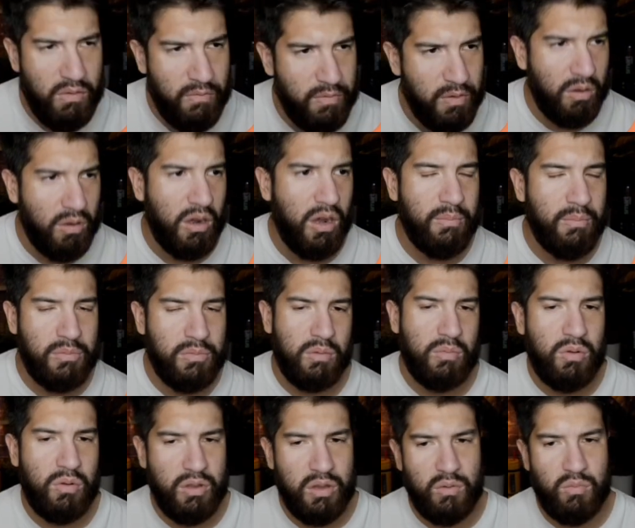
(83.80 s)
feel
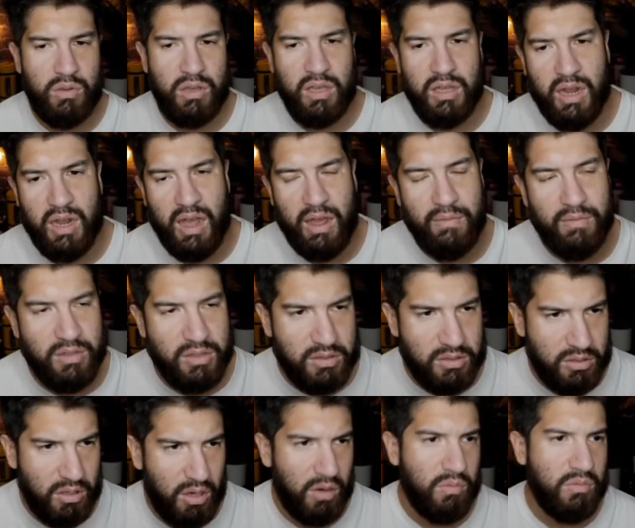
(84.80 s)
comfortable, then we can have it
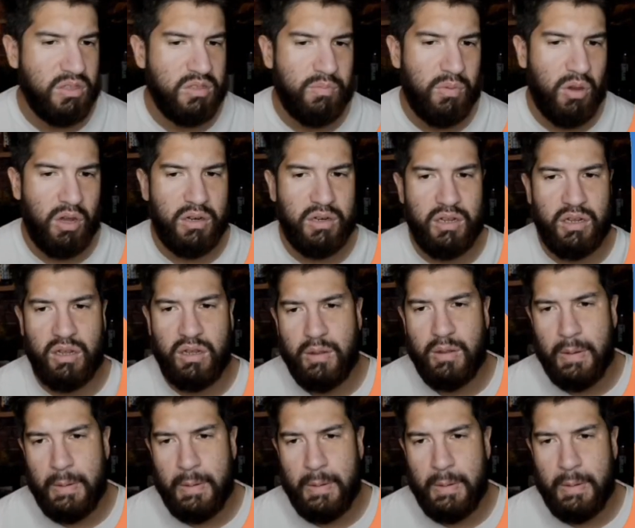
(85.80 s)
start responding.